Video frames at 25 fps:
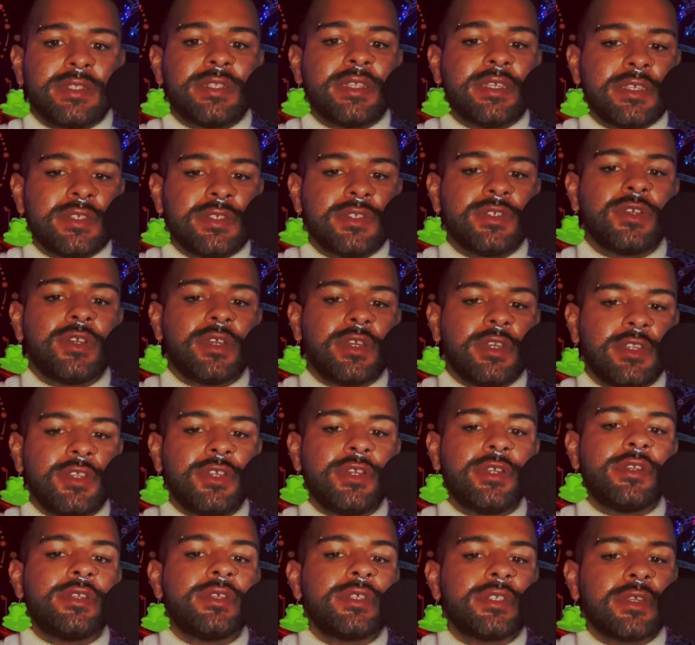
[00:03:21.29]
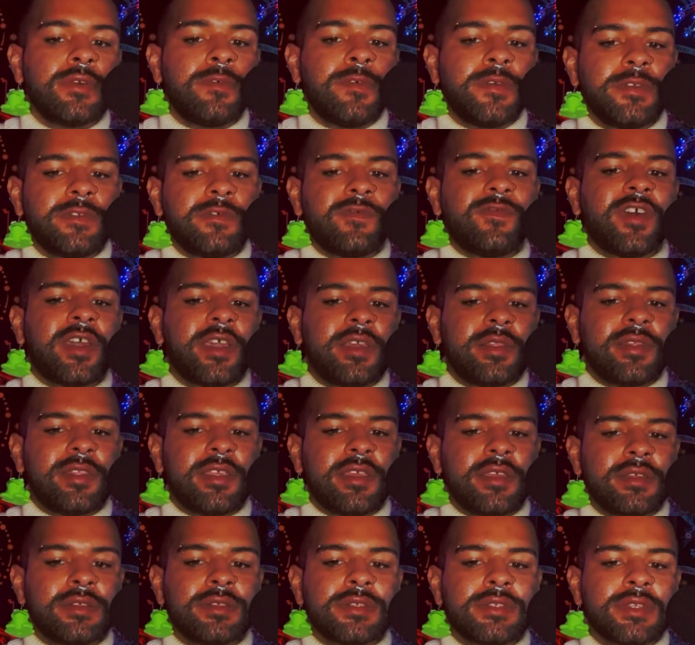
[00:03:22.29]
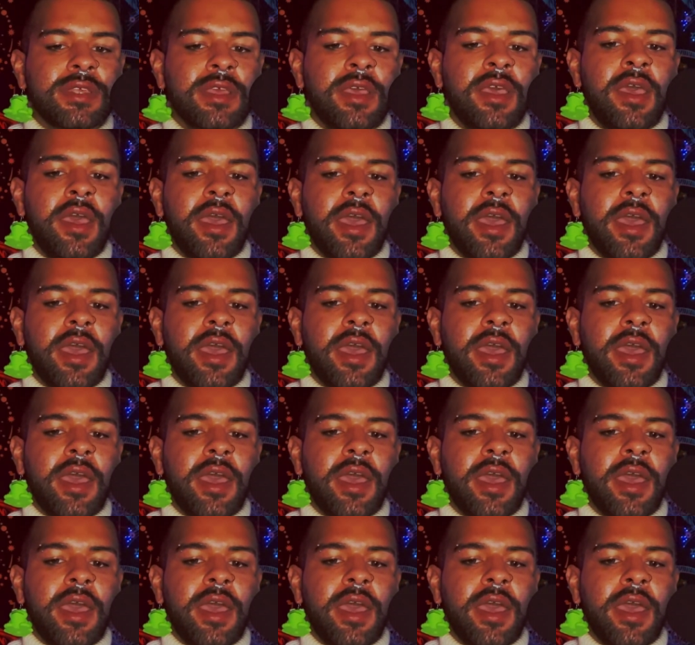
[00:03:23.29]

things you're gonna you're just going to find things.